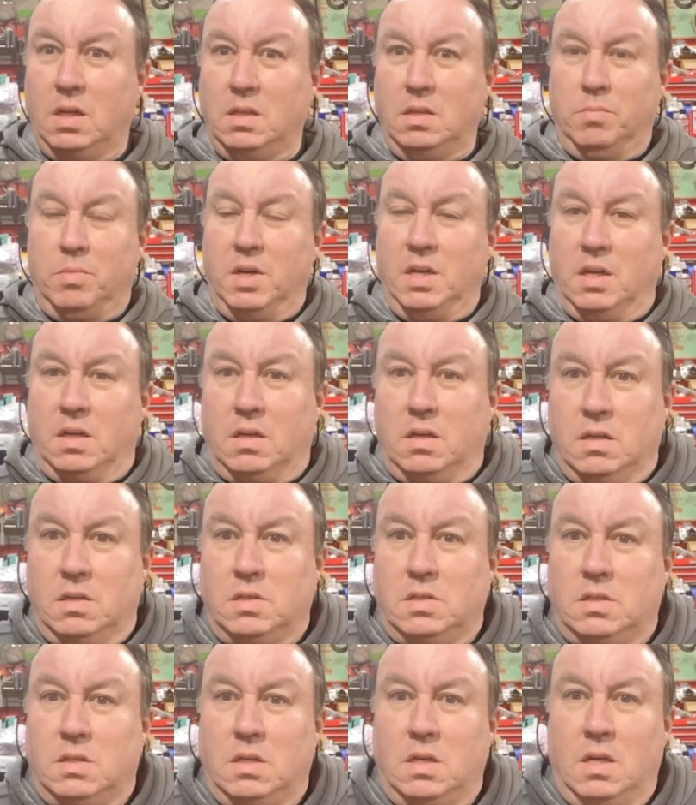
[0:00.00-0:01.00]
the bike
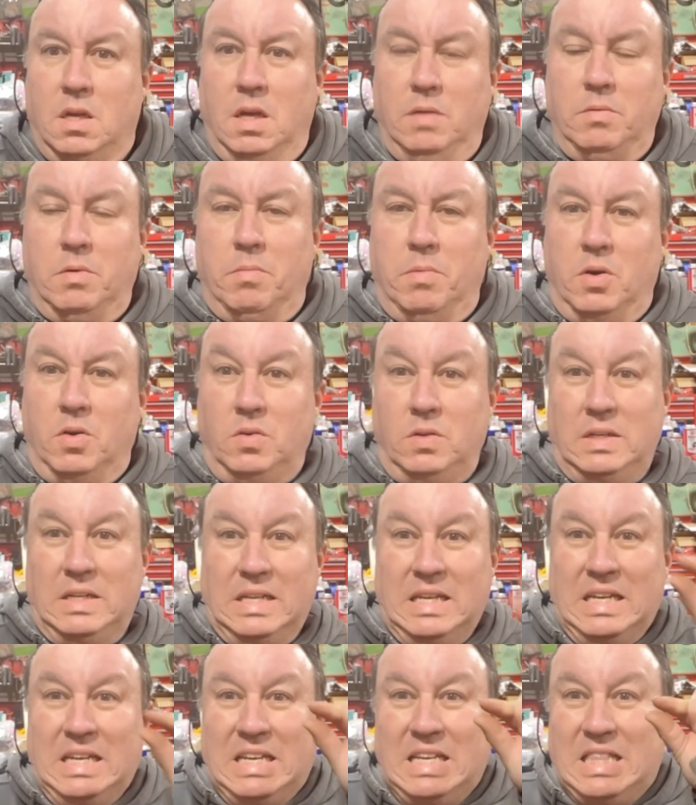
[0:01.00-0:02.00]
because I'm about
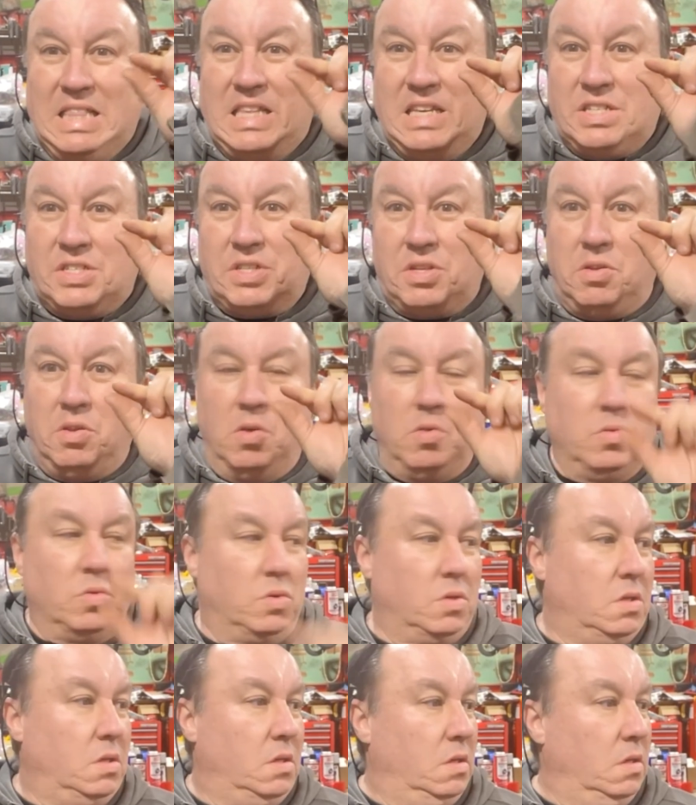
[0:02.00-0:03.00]
this
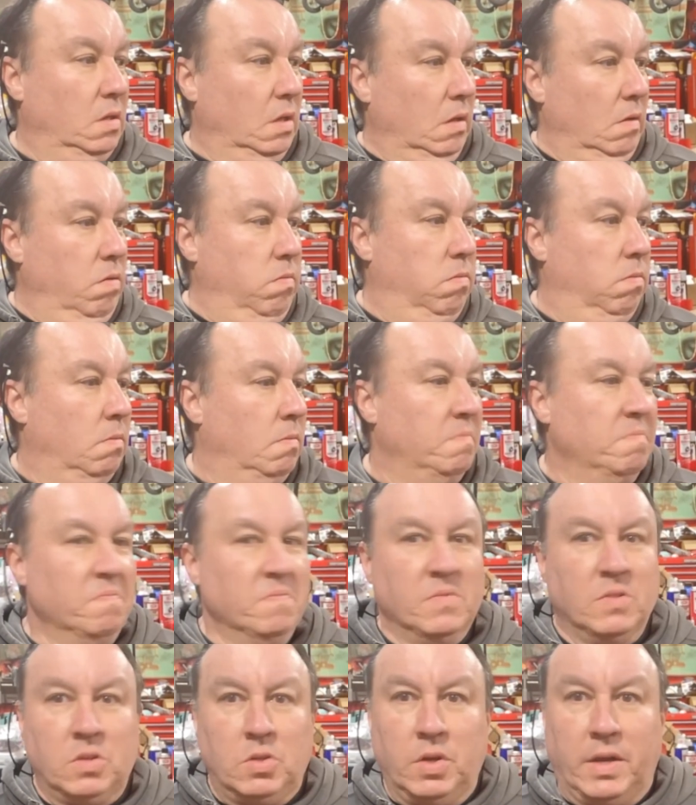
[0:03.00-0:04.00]
close
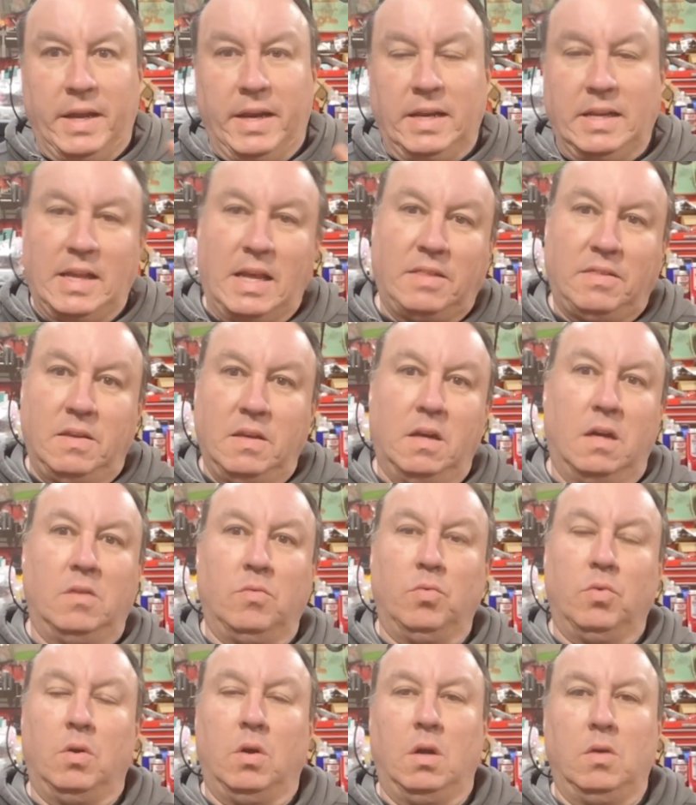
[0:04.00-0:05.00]
to getting that thing
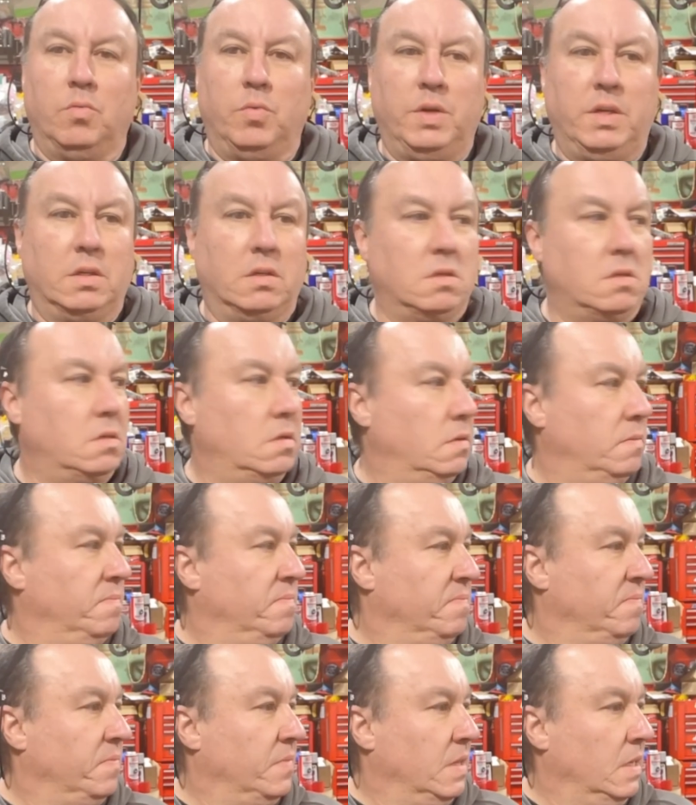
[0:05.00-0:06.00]
on wheels.
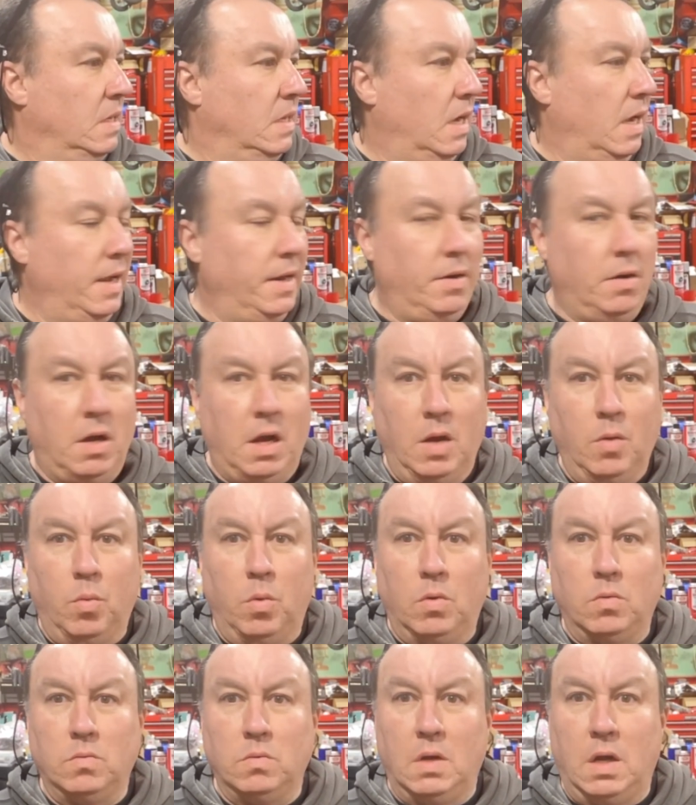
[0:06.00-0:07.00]

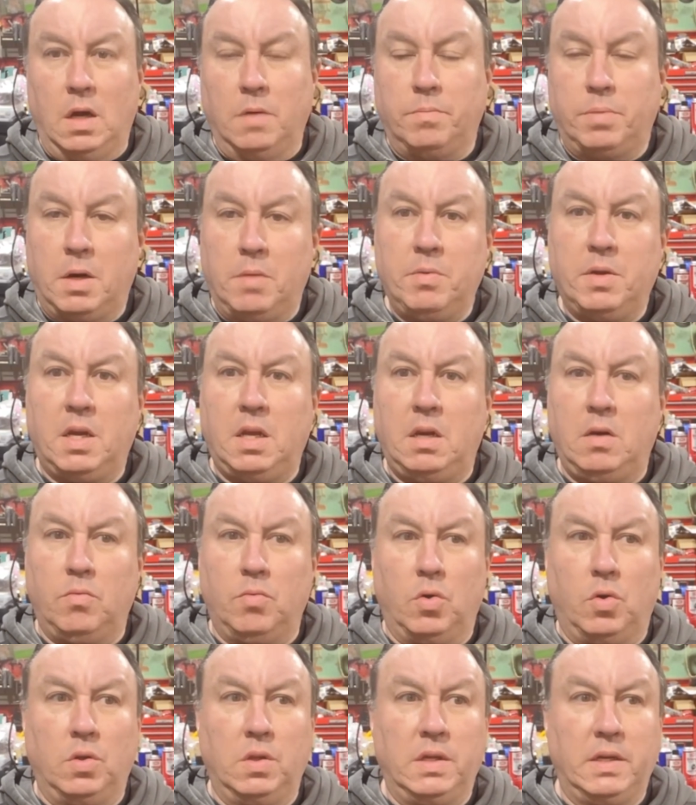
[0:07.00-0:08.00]
I'll probably get it
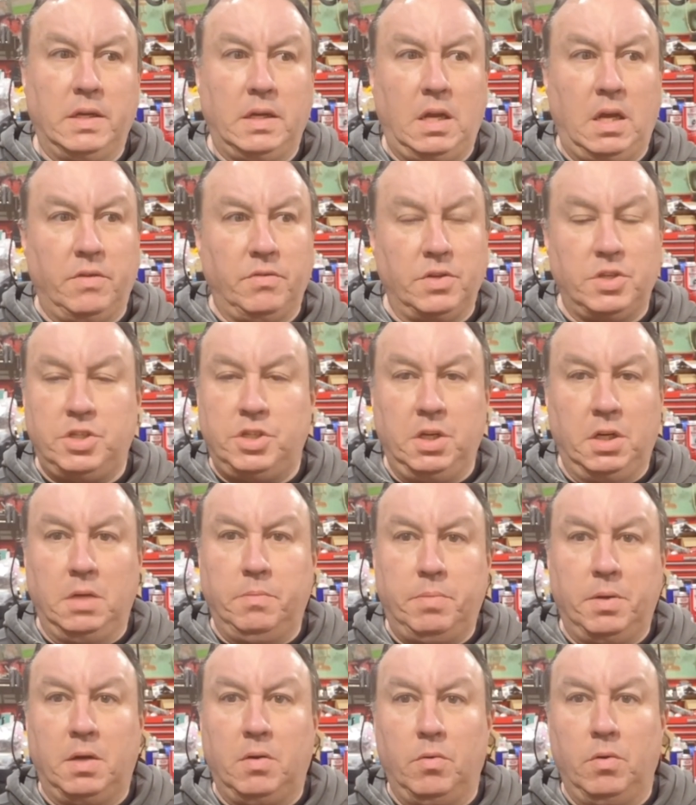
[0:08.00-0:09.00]
rolling and have a
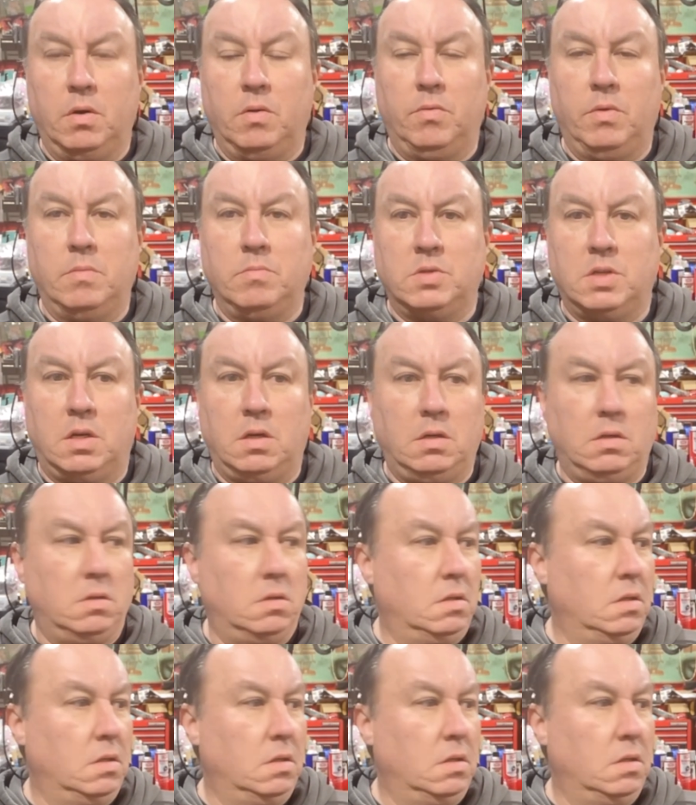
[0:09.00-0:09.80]
shitty pit of rims on it.